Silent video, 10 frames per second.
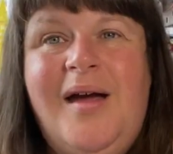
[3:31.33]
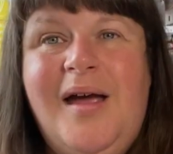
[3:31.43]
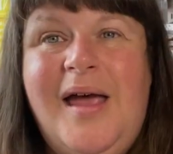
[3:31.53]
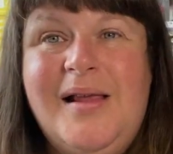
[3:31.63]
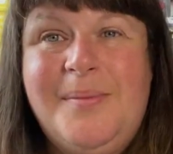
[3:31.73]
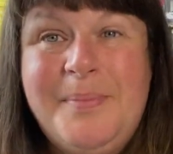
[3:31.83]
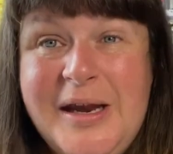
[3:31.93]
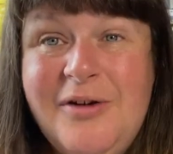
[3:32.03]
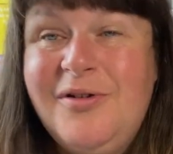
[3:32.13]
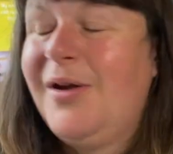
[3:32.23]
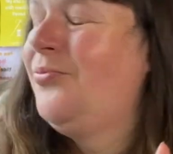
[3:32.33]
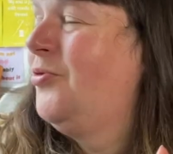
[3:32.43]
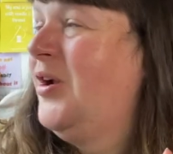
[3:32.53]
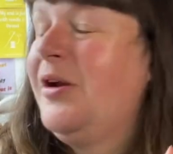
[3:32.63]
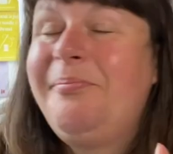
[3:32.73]
It's peeing down the
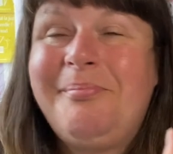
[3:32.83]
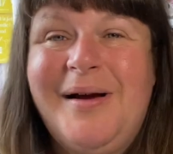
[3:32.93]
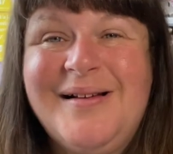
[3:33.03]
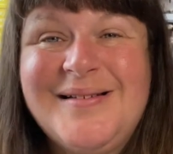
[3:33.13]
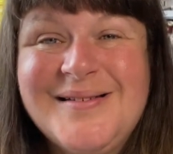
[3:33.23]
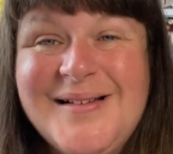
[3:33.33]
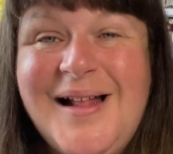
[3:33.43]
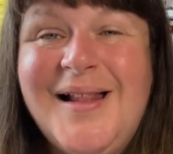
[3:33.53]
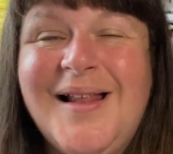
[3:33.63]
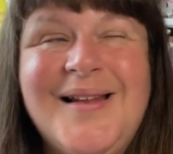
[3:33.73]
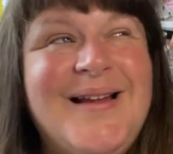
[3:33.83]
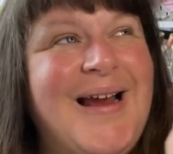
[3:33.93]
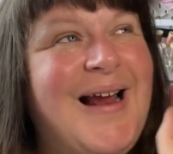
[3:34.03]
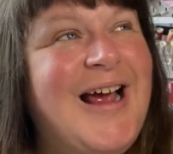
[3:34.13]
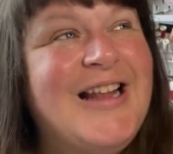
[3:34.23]
rain, but it's still
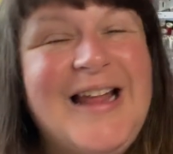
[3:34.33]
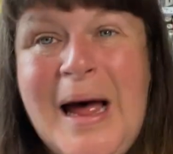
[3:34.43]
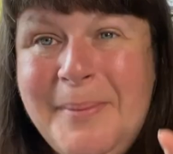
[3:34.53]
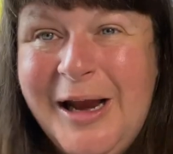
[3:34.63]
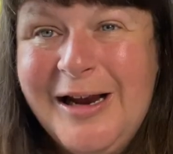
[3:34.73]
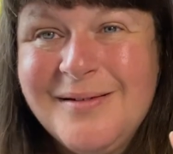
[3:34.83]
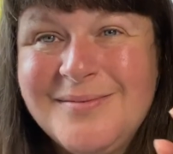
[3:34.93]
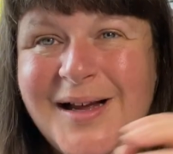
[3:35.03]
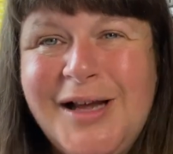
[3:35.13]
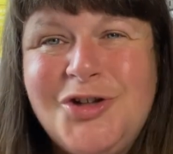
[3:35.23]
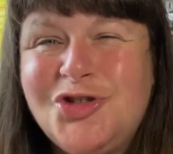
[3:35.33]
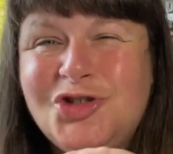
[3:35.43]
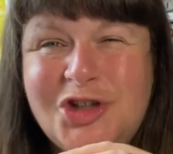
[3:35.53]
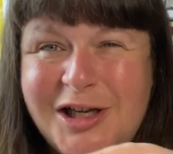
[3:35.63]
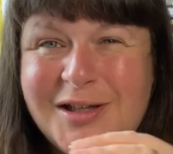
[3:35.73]
like clammy. It's
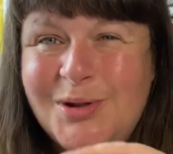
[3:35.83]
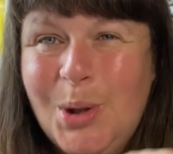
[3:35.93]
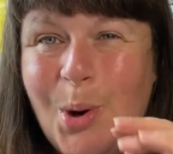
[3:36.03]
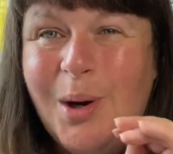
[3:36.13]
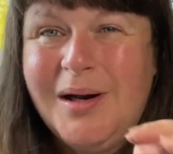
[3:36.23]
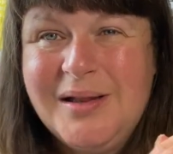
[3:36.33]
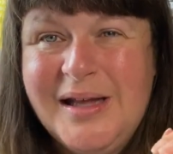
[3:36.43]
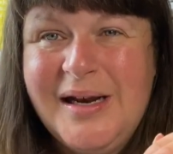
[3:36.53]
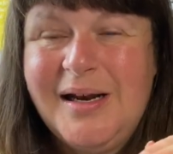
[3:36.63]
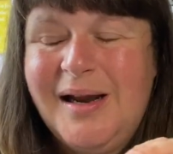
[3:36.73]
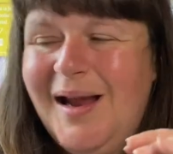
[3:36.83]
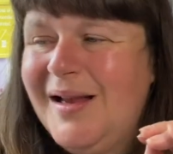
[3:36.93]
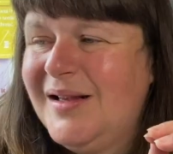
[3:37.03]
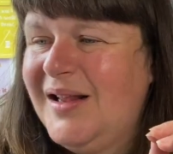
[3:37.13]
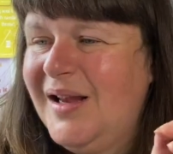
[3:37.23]
just not clearing.
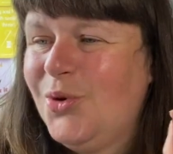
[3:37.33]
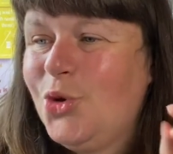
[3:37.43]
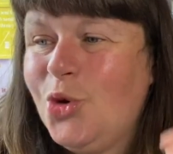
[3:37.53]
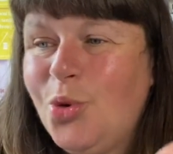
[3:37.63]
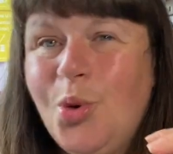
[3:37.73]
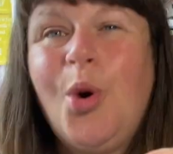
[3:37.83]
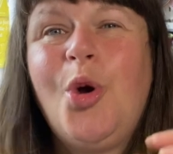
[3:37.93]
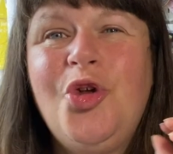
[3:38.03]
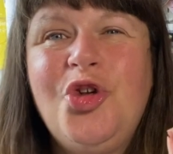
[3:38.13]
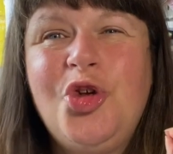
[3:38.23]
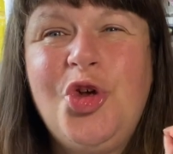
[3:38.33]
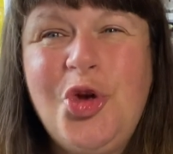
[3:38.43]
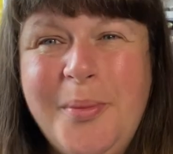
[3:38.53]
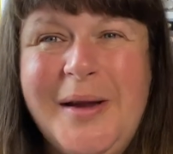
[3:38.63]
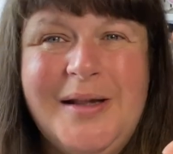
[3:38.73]
It's like so
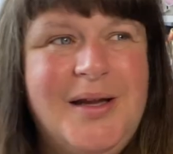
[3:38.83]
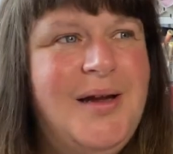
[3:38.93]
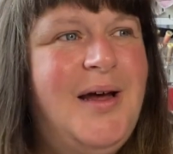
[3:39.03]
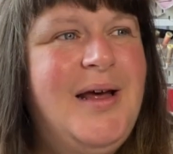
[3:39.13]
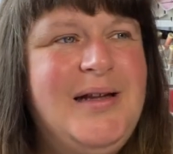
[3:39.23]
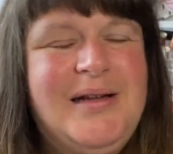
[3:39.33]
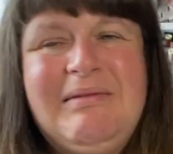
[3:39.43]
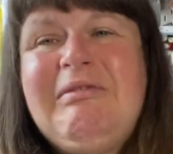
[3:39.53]
humid. It's